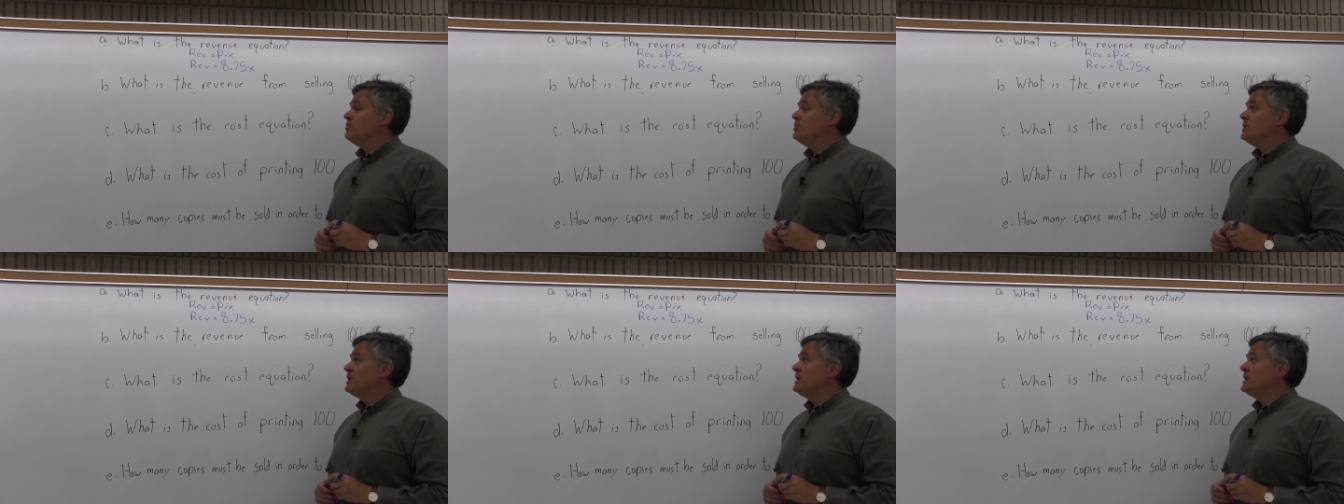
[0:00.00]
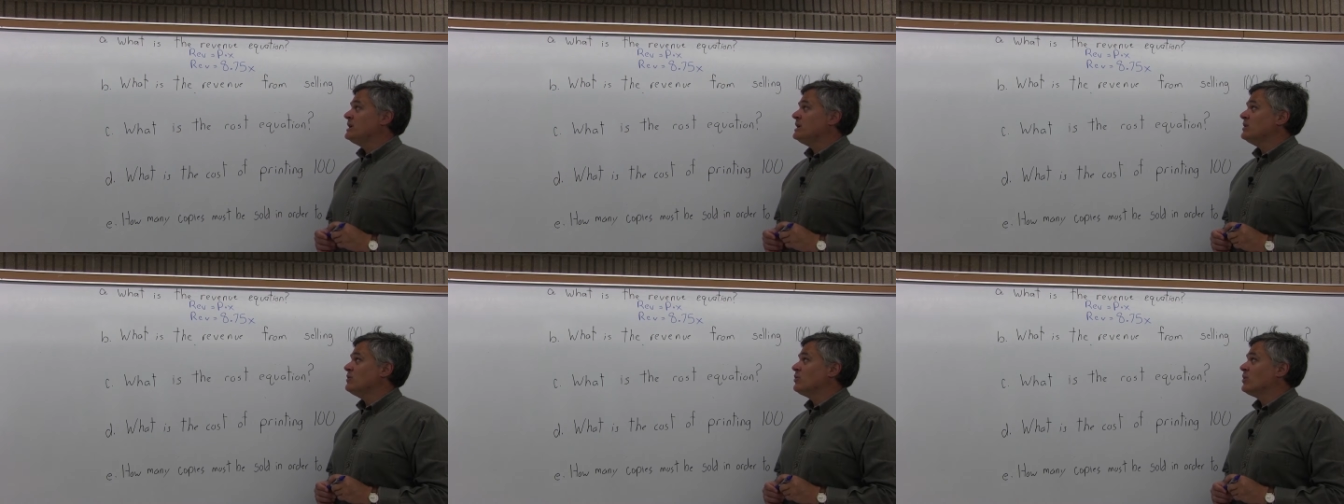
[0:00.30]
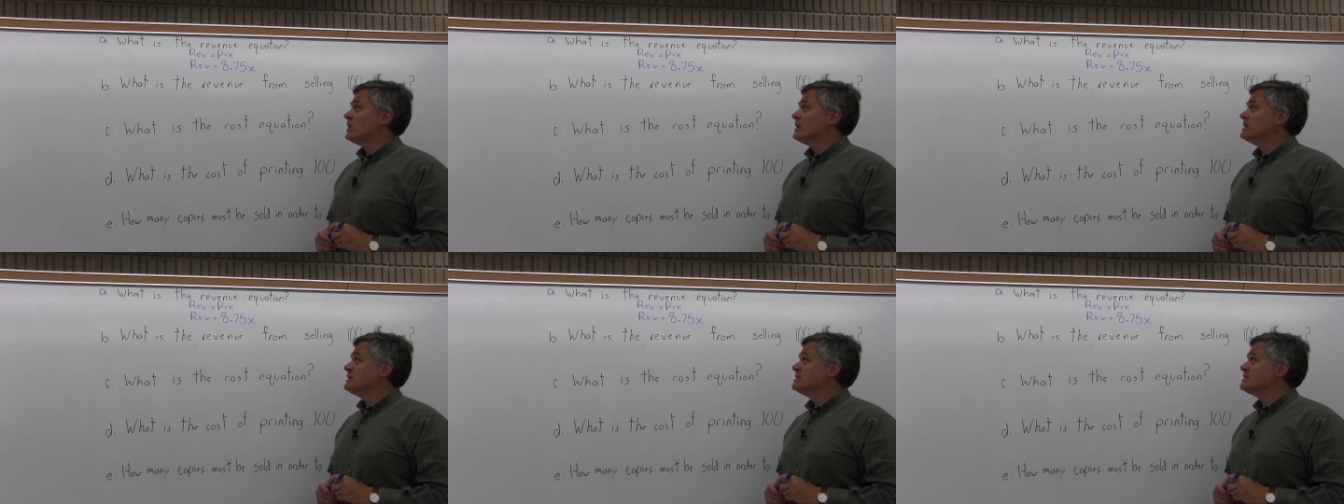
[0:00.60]
B,
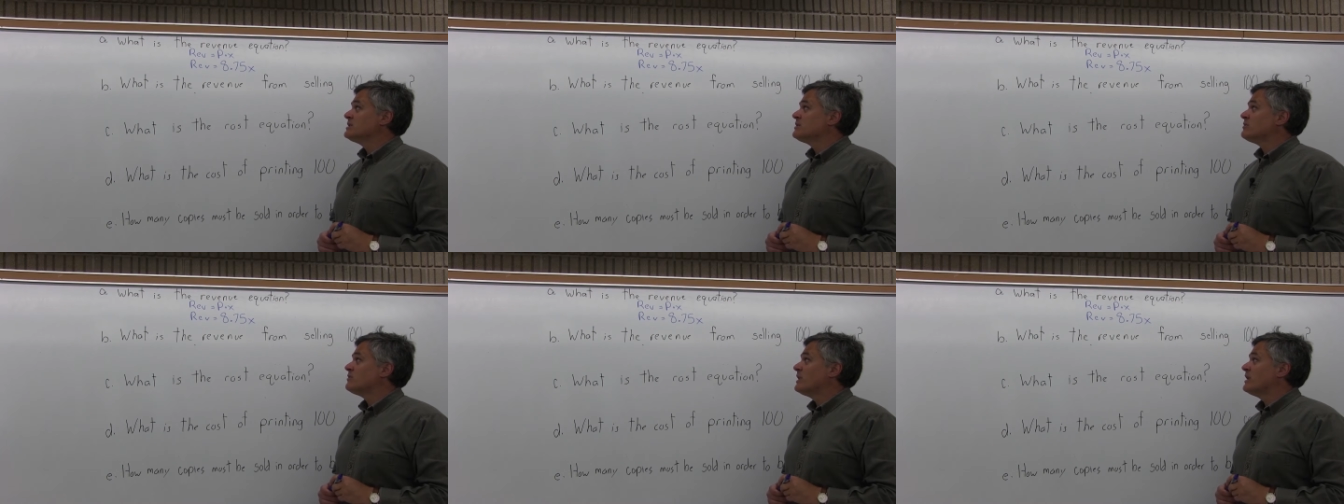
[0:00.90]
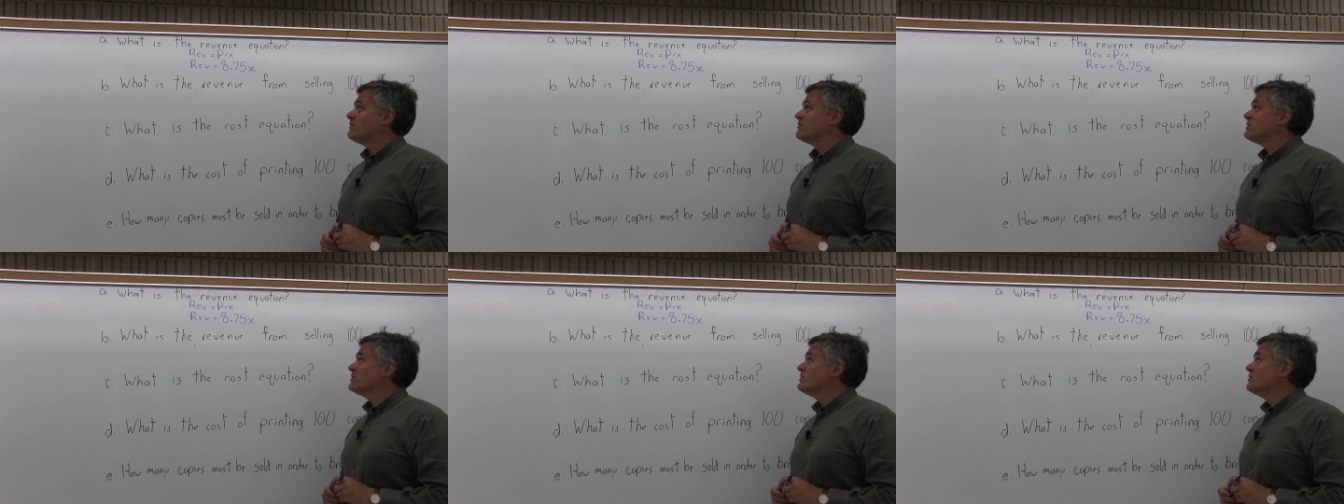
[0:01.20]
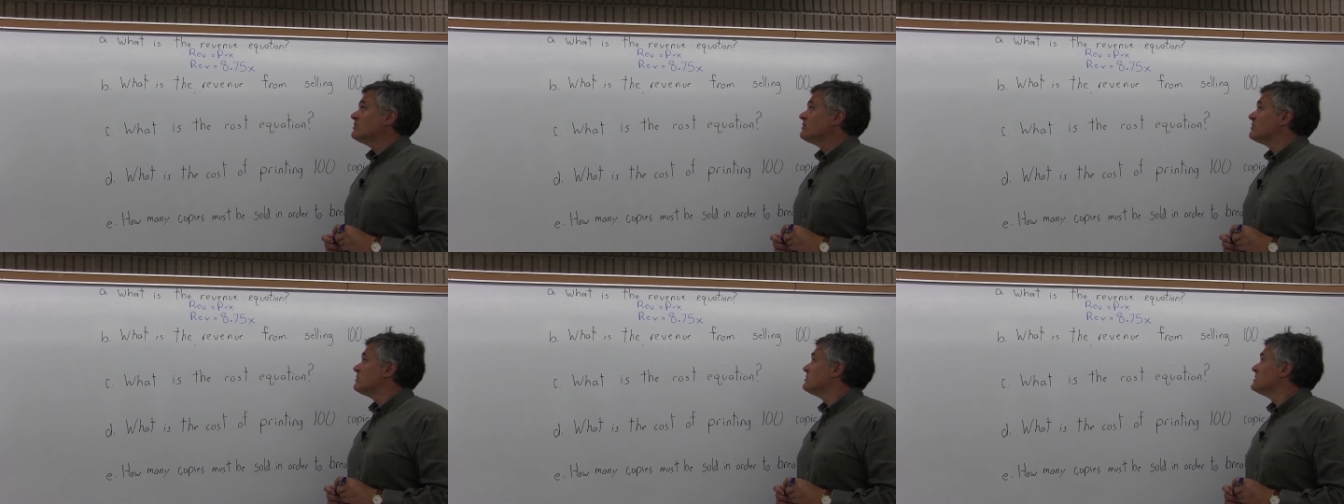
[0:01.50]
what is the
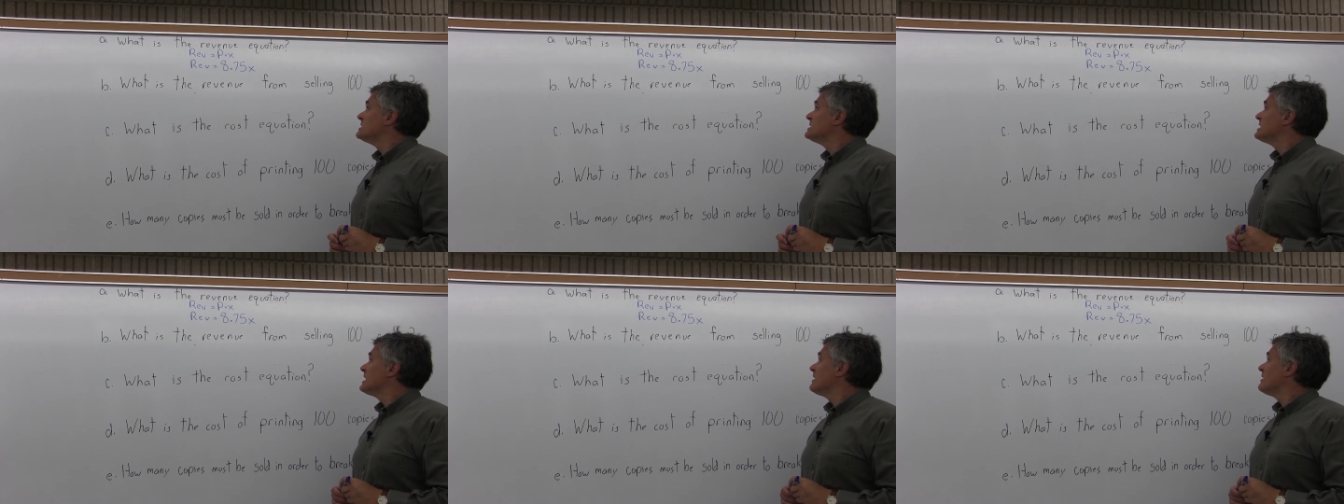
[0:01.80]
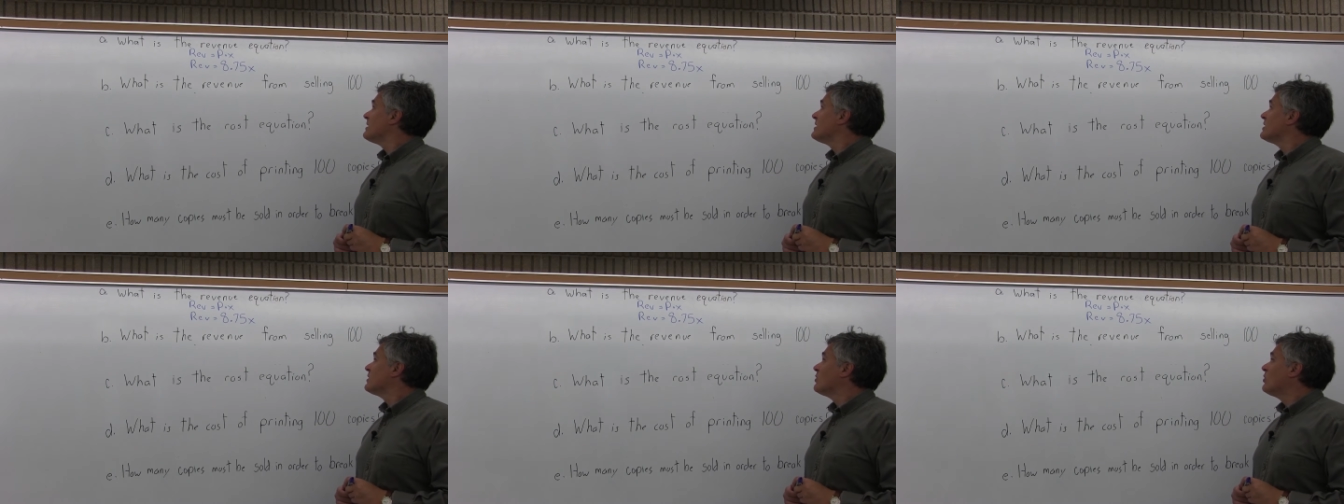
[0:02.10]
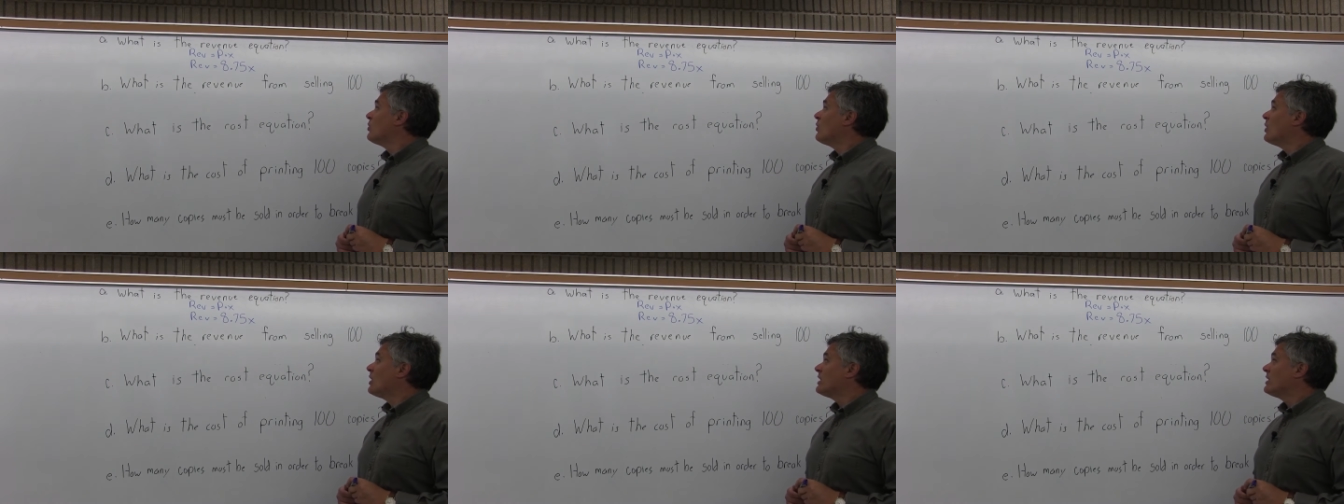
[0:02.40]
revenue from
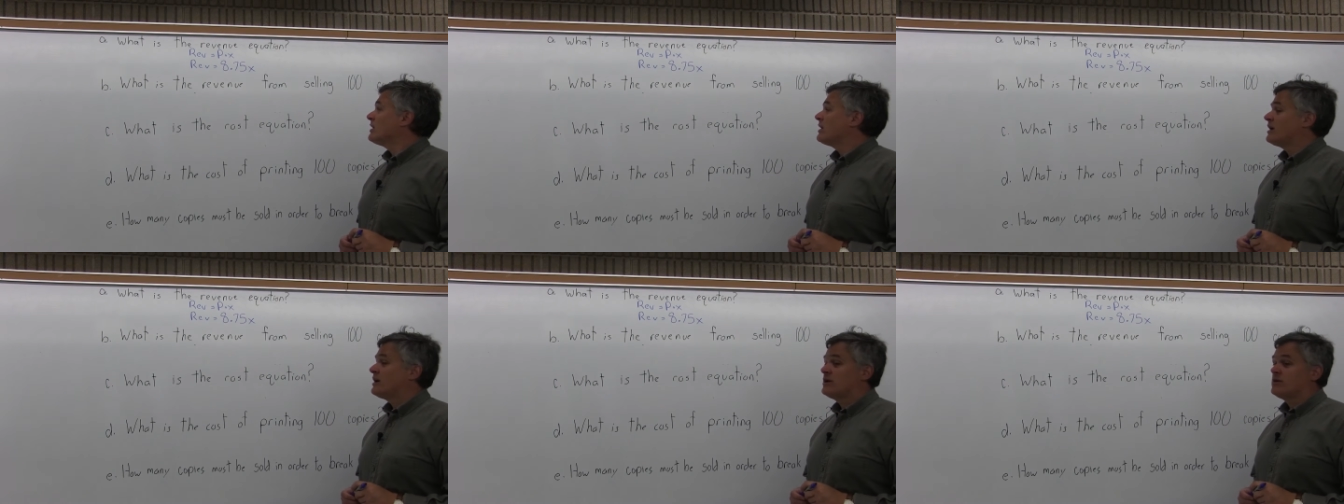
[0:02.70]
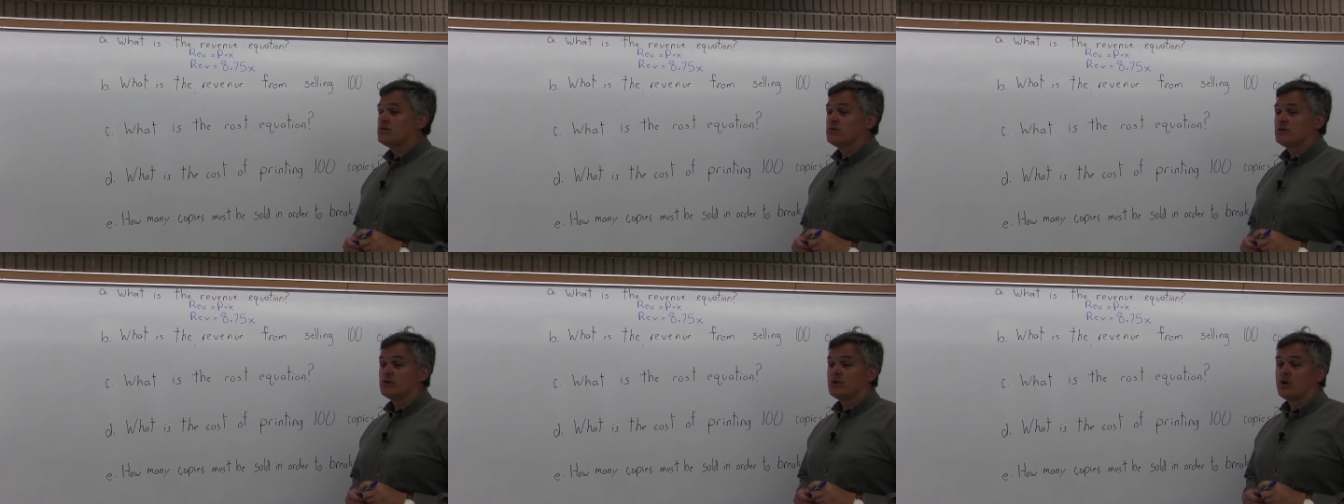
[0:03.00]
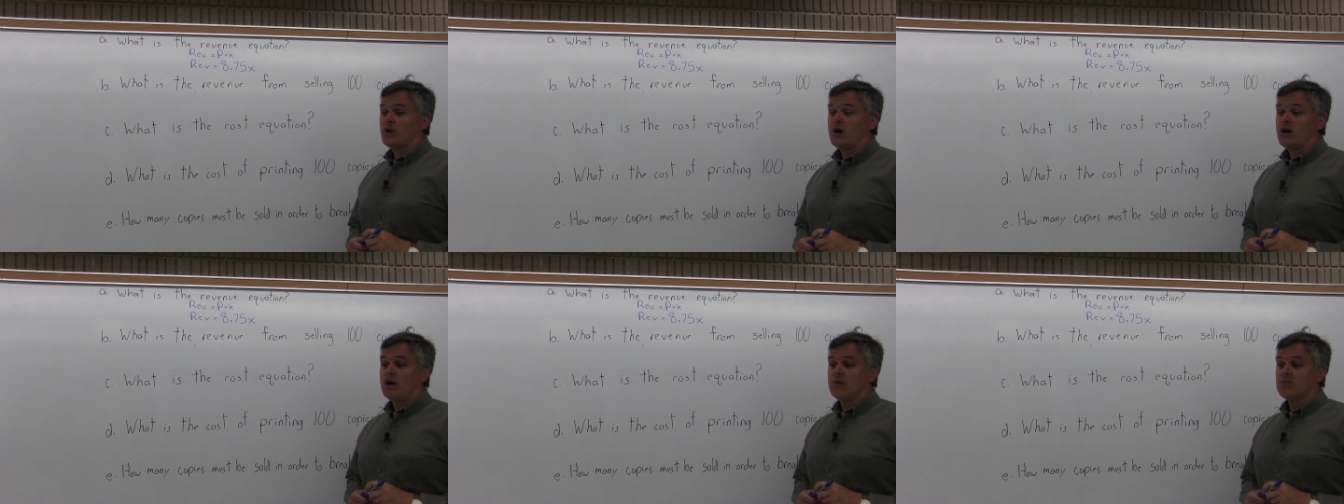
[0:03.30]
selling 100
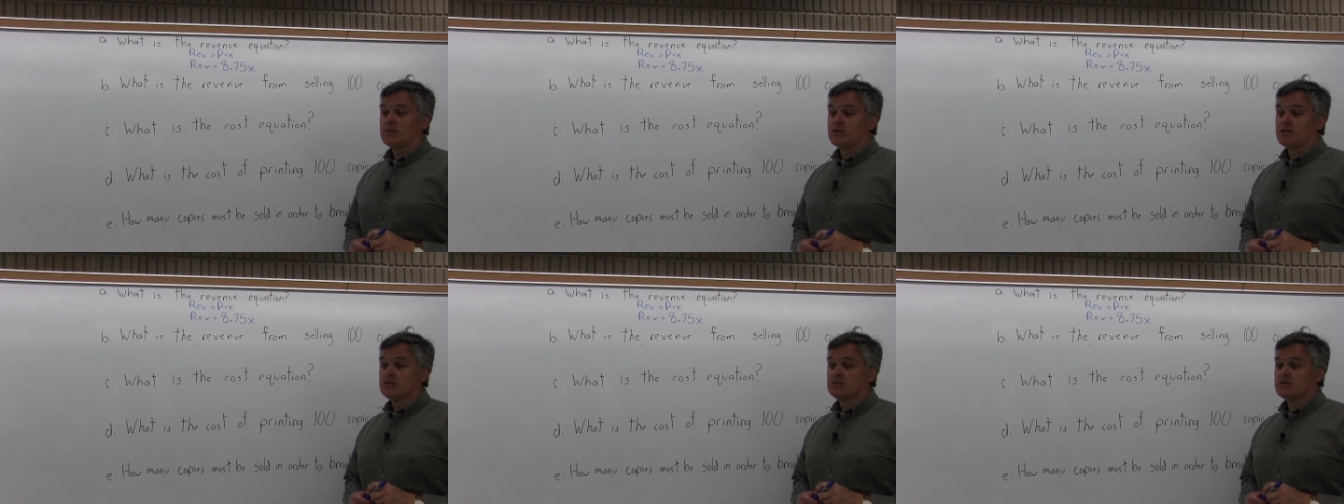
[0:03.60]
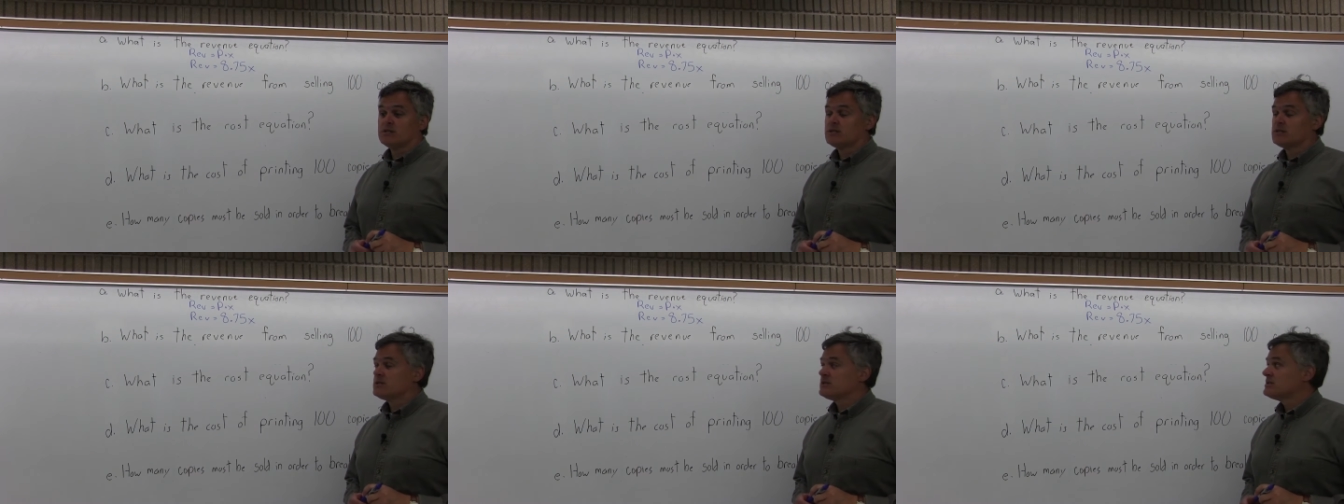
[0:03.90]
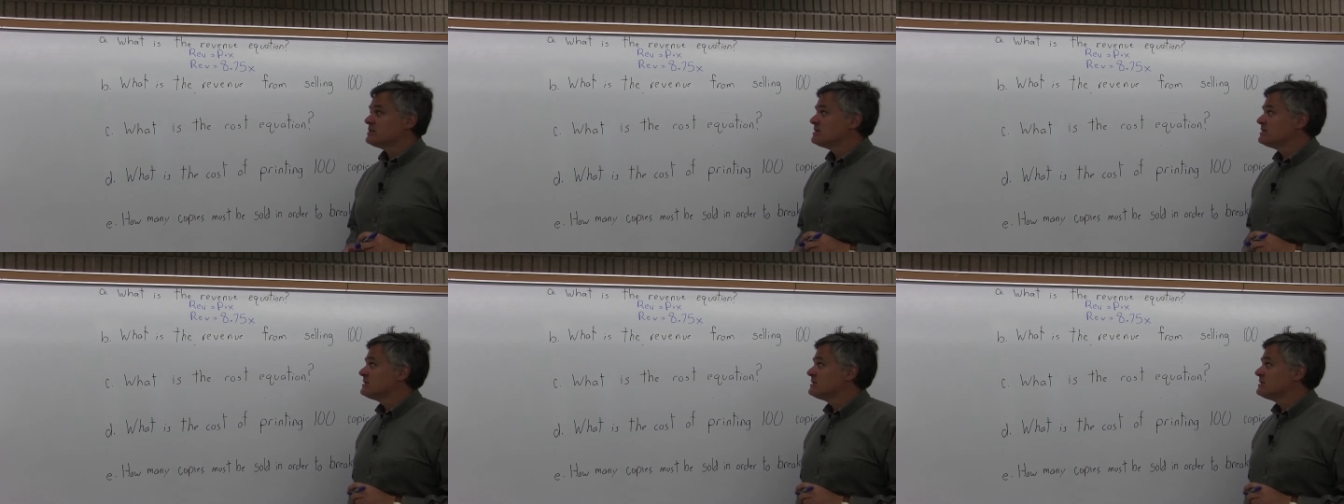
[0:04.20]
copies?